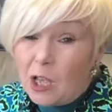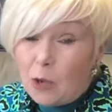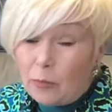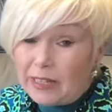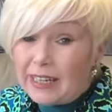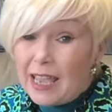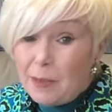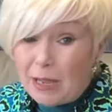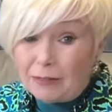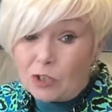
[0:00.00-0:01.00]
But it came
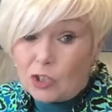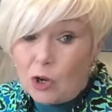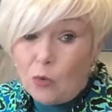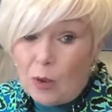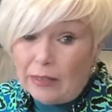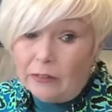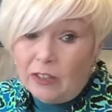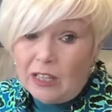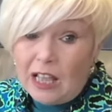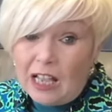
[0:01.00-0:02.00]
out so well
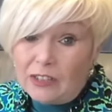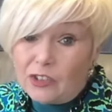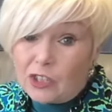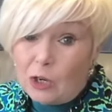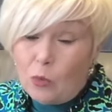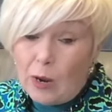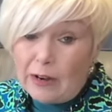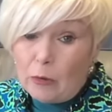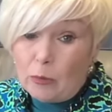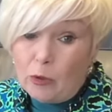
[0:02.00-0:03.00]
and so
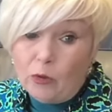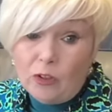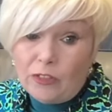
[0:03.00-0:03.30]
wearable